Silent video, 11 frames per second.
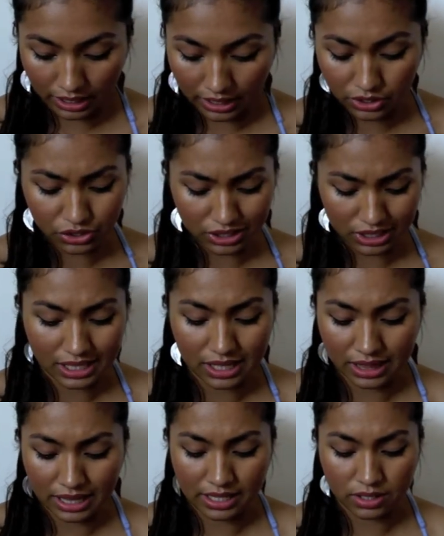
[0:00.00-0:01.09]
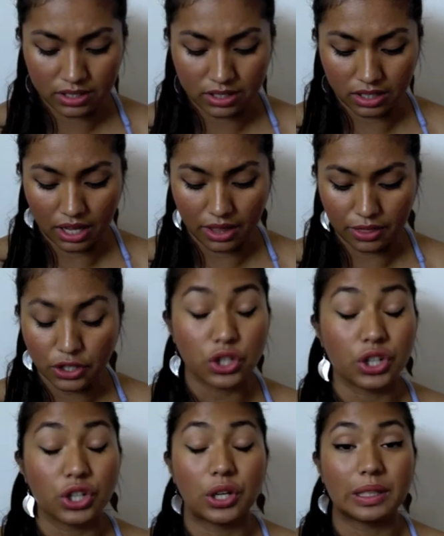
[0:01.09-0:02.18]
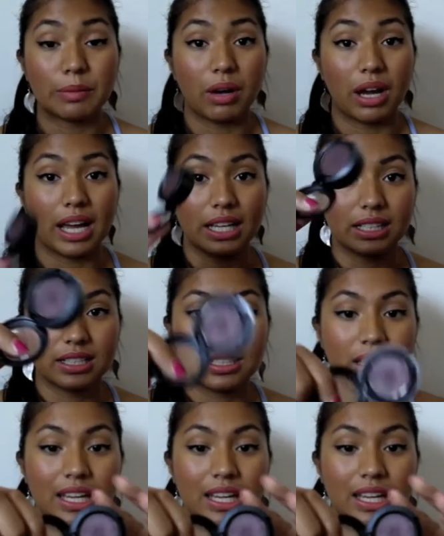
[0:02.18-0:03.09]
in Australia these, I think you can only buy it